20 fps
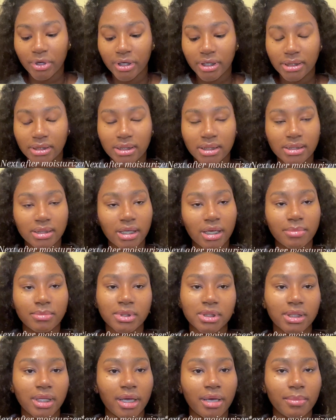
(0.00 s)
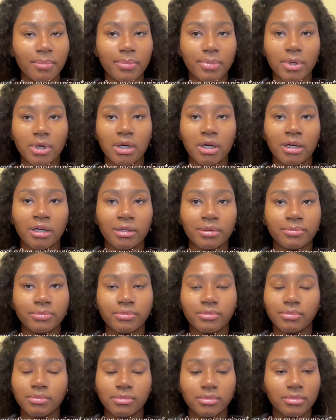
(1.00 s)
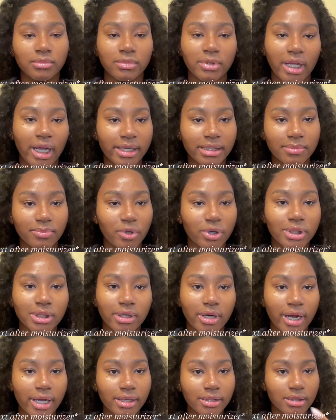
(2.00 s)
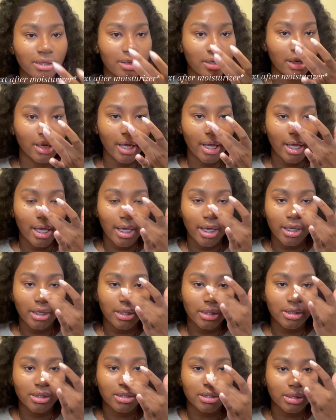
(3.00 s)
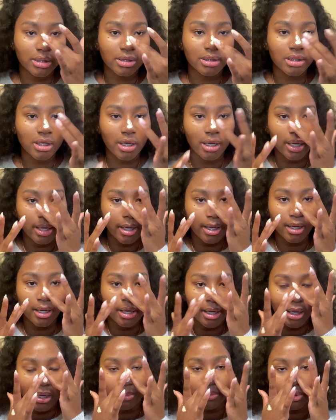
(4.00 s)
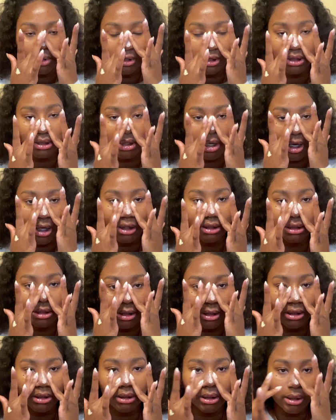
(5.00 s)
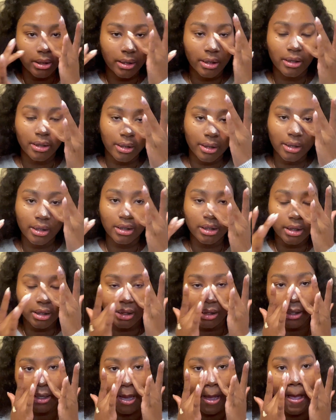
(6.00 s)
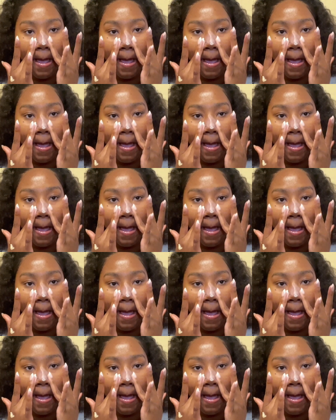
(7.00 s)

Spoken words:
is the same step as moisturizer. You just put it onto the